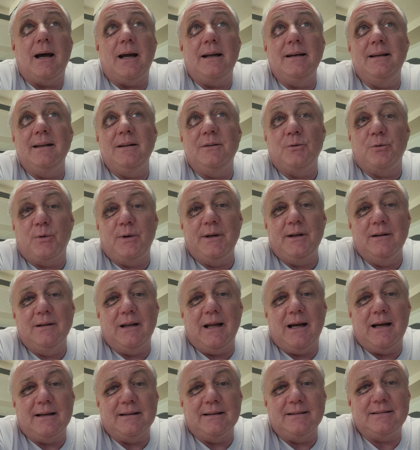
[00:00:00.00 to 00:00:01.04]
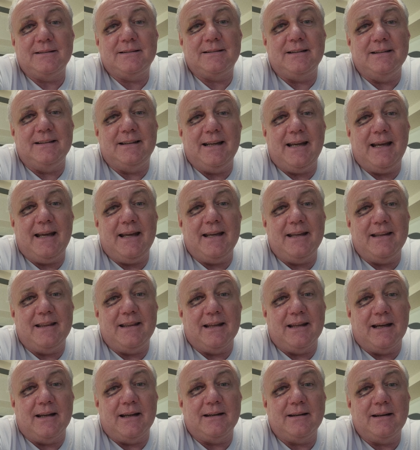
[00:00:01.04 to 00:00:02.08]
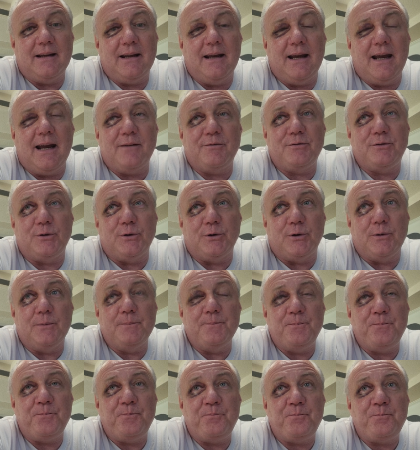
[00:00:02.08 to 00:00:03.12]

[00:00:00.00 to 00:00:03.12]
I didn't realize today that after